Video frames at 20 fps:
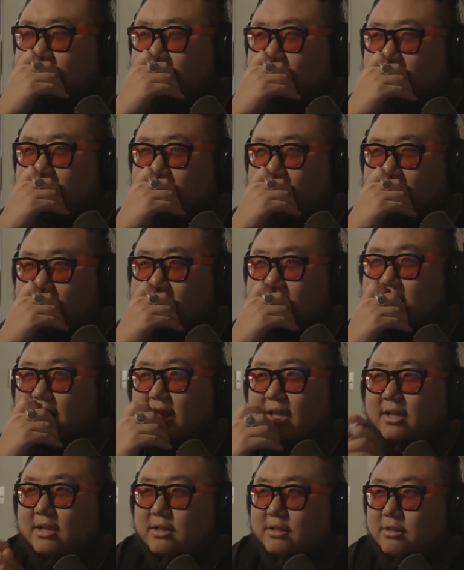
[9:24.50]
God, and
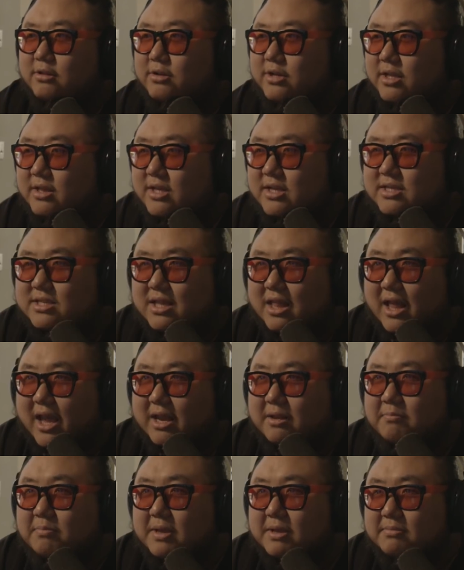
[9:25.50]
like, look at these
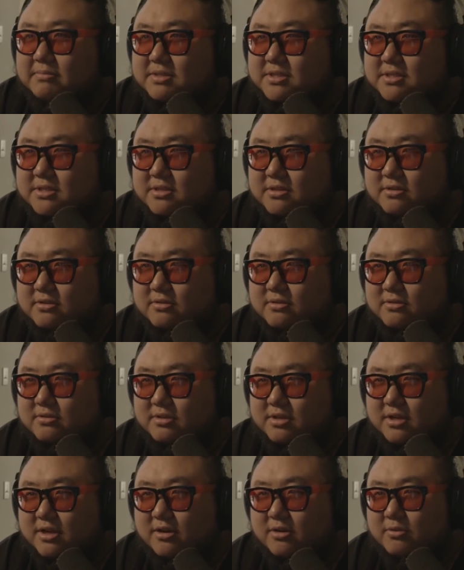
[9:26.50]
light beams too.
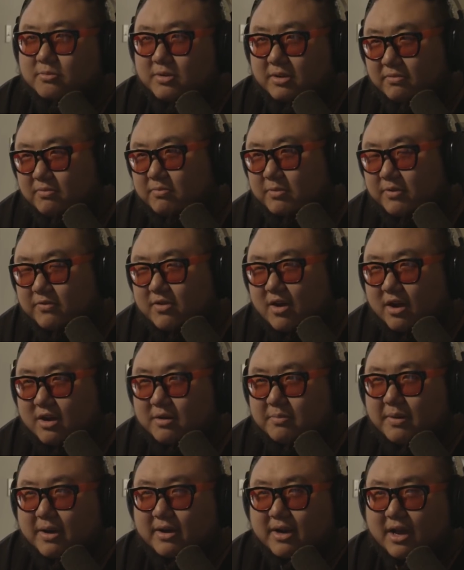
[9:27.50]
We
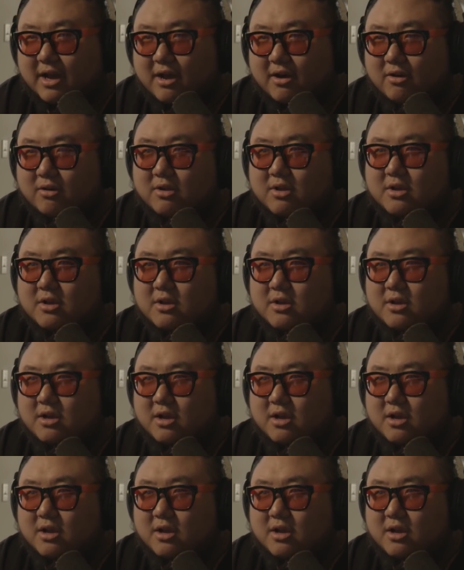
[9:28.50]
talked about how